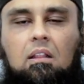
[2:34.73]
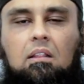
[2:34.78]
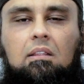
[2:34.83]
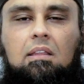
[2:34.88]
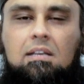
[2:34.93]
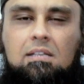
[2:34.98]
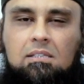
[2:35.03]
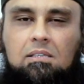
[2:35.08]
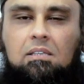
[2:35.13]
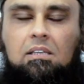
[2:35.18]

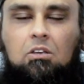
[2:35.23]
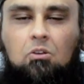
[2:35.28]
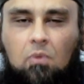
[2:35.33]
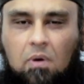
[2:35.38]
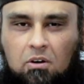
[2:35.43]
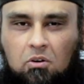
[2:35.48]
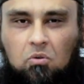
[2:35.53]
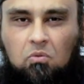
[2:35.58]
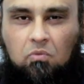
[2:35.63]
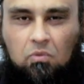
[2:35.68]
This, you
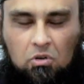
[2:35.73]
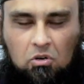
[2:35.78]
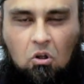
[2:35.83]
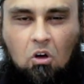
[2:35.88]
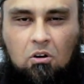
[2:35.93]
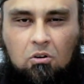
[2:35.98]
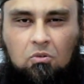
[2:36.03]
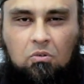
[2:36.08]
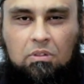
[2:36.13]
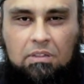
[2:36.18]
want to
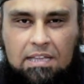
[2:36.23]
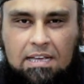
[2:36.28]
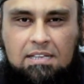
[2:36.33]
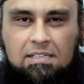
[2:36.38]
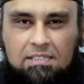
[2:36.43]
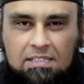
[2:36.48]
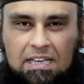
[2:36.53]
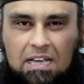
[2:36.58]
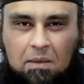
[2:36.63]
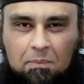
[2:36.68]
talk to these
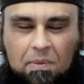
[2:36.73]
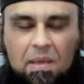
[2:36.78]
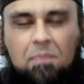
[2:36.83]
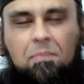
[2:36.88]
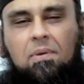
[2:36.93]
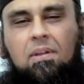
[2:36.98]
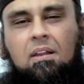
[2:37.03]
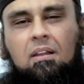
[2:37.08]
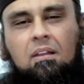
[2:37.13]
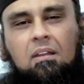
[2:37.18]
sick
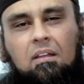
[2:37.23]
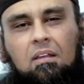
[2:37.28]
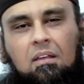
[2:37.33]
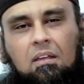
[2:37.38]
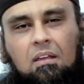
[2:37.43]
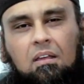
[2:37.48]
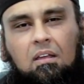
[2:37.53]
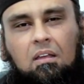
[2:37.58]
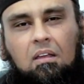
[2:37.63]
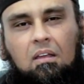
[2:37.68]
people?
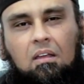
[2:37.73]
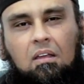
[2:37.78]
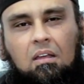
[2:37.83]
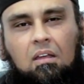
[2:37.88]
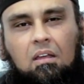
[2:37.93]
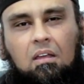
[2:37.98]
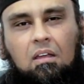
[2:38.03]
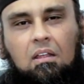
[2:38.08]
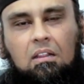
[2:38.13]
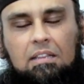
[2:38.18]

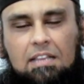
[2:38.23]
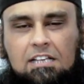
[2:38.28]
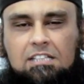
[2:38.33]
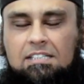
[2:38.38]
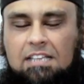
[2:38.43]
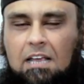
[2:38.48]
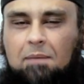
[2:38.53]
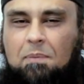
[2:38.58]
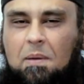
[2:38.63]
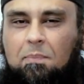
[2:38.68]
These
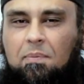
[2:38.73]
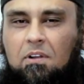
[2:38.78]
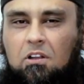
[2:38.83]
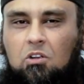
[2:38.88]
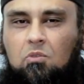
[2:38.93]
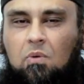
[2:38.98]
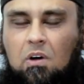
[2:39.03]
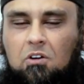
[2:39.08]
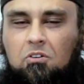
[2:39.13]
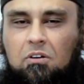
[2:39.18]
sick people
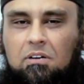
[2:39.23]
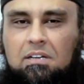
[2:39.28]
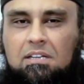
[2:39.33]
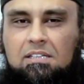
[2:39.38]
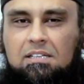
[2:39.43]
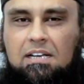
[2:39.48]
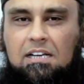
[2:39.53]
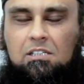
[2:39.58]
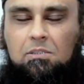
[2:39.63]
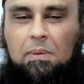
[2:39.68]
you want to
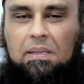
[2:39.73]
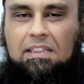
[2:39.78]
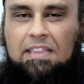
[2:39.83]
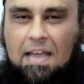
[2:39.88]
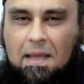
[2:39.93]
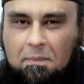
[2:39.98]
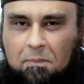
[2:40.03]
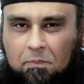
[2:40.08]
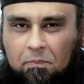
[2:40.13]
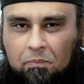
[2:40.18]
discuss with
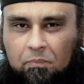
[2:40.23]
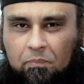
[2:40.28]
them?